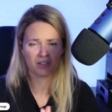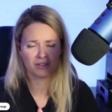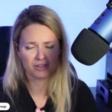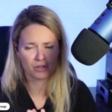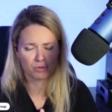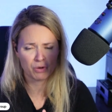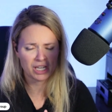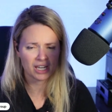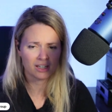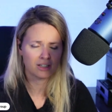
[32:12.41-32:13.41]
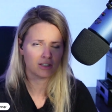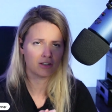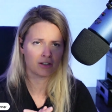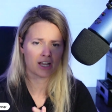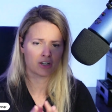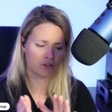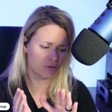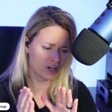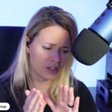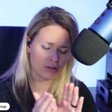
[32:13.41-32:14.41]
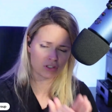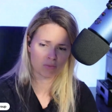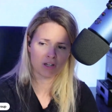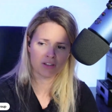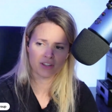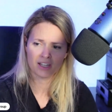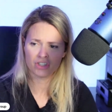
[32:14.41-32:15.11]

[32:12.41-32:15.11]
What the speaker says: but your weekend. You had a great close of the month.